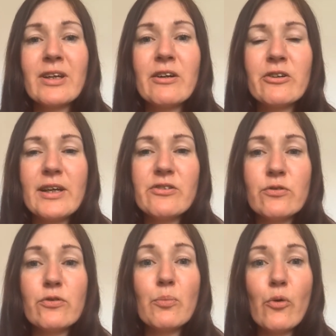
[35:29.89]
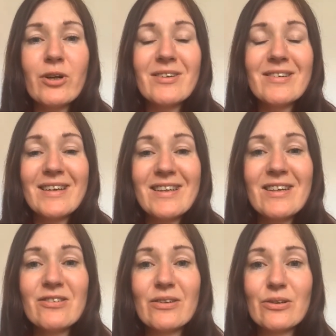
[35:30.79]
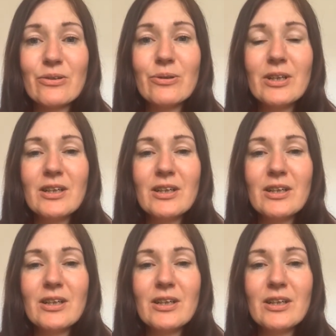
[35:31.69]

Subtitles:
calculations from more than 10 years ago,